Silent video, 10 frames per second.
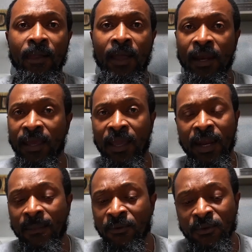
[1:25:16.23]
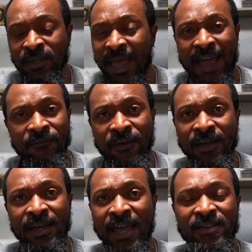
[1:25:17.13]
And again, I'm using
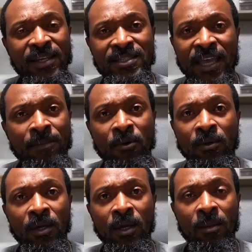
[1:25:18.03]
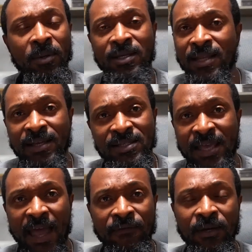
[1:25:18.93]
Africa as an example, but it's not just
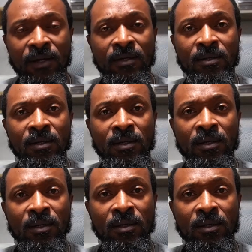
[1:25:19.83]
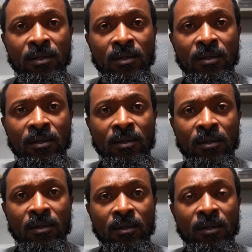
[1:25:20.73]
Africa.
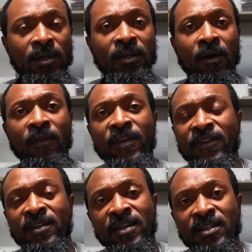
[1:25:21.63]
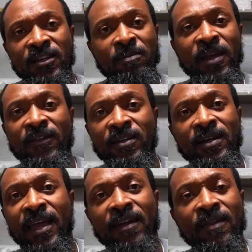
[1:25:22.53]
Look at all these indigenous places.
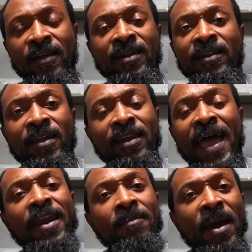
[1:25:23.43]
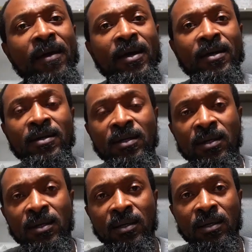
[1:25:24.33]
Look at the Latin America.
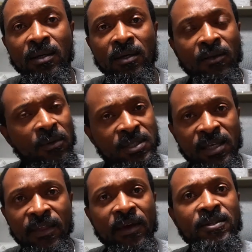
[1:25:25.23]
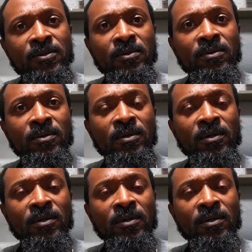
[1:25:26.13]
You'll see it there too.